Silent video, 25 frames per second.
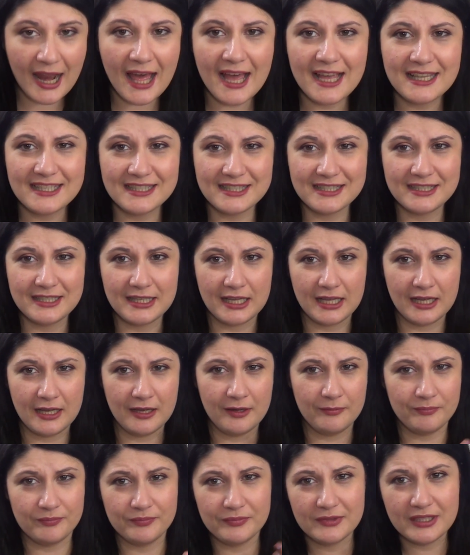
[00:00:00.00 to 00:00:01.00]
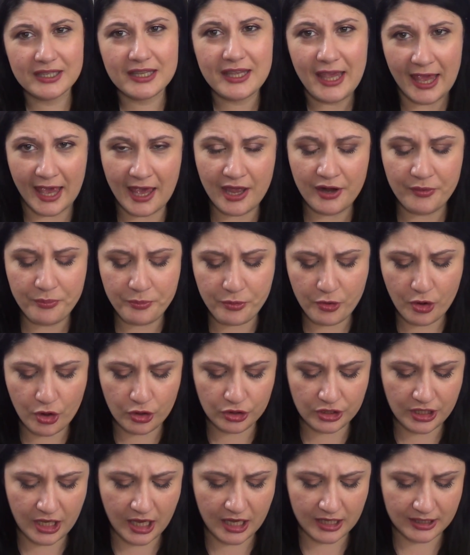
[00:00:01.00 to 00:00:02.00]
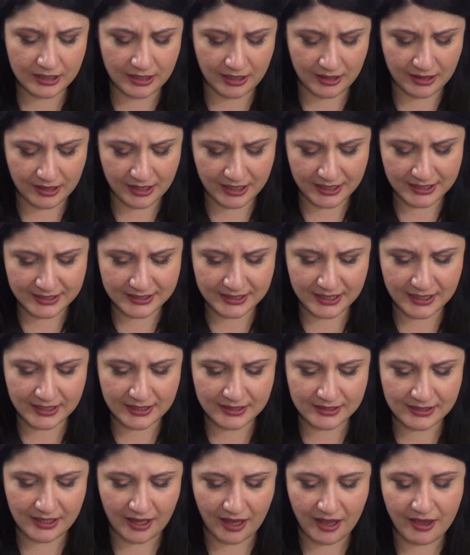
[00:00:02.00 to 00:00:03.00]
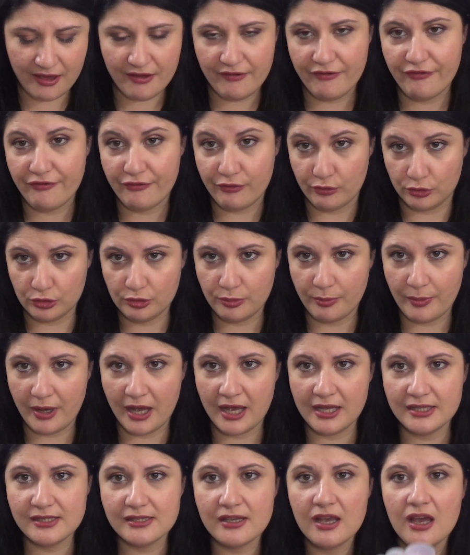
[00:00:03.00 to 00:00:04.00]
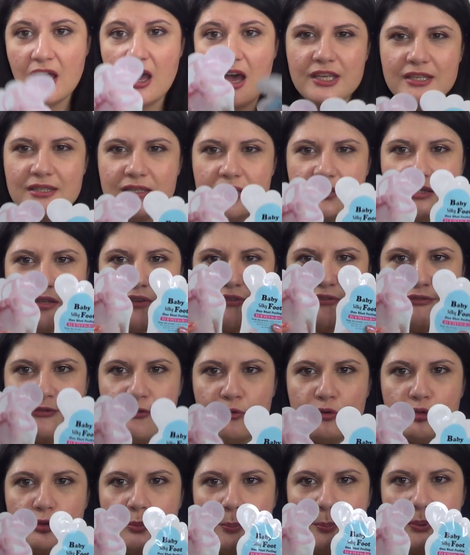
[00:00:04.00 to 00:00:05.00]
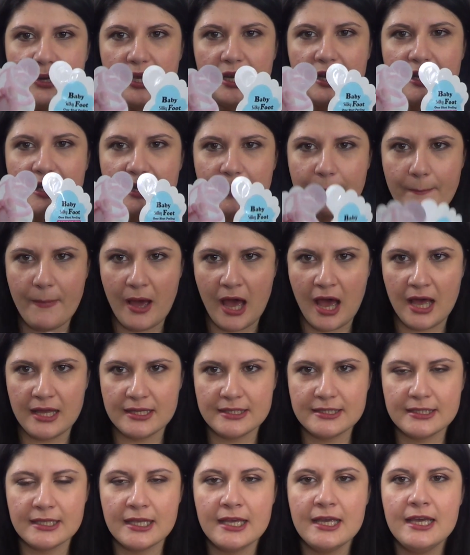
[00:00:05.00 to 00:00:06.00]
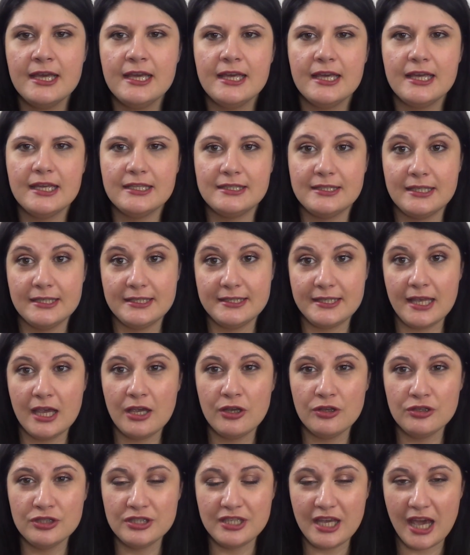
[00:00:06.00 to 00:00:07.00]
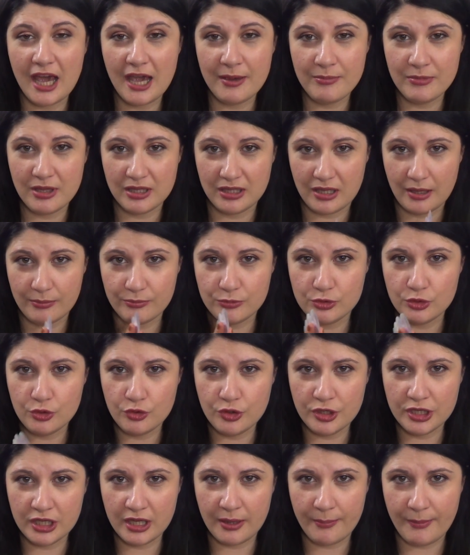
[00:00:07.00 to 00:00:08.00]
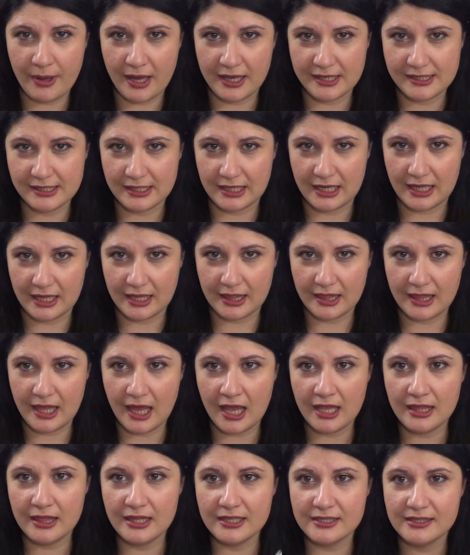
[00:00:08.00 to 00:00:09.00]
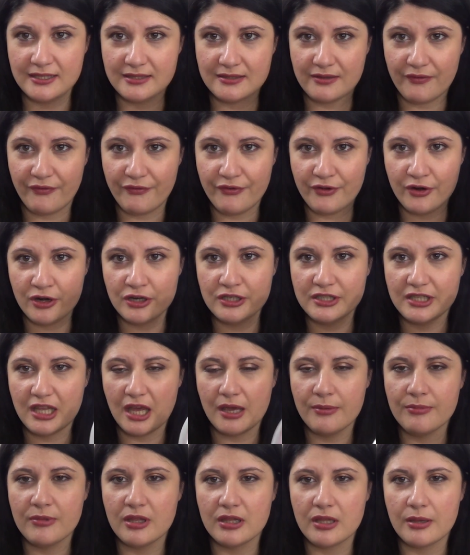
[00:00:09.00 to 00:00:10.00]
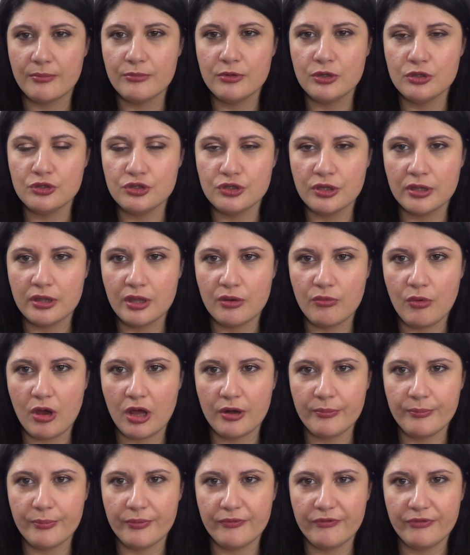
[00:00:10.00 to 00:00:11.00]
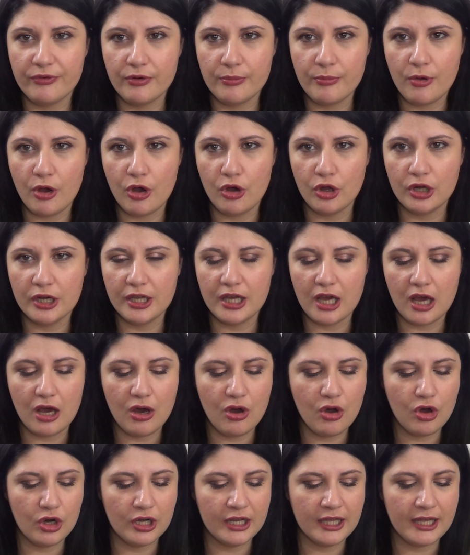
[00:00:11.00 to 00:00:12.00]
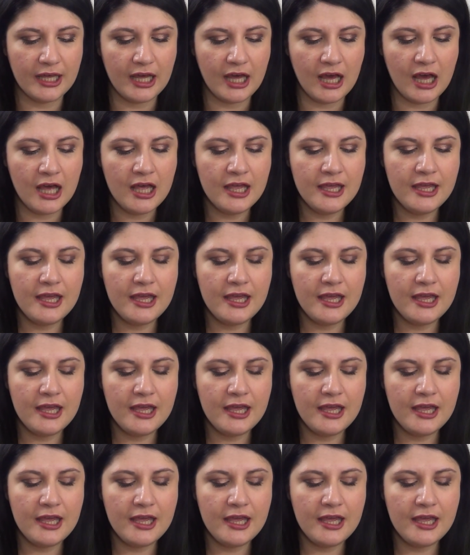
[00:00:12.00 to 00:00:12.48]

Last care product, and this is a foot mask. This is a foot peeling mask. It's the second time that I'm doing a mask like that. This is the first time that I'm using the one from Holika.